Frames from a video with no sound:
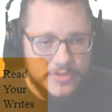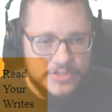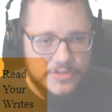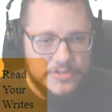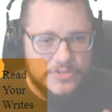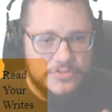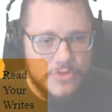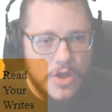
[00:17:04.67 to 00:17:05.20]
It's
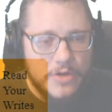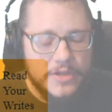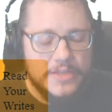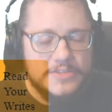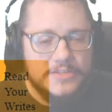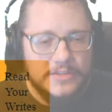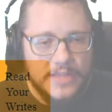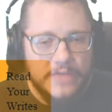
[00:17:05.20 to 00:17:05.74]
the
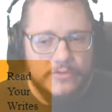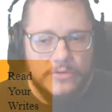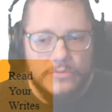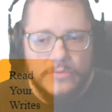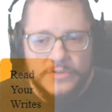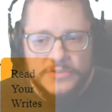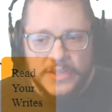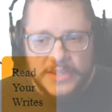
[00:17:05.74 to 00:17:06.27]
strongest level
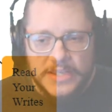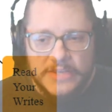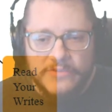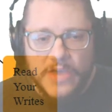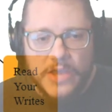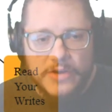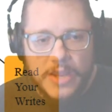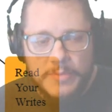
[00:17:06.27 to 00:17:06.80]
with the key
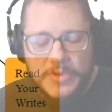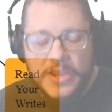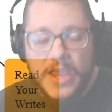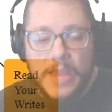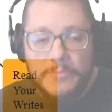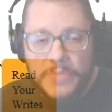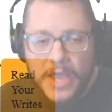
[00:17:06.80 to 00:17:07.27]
value API.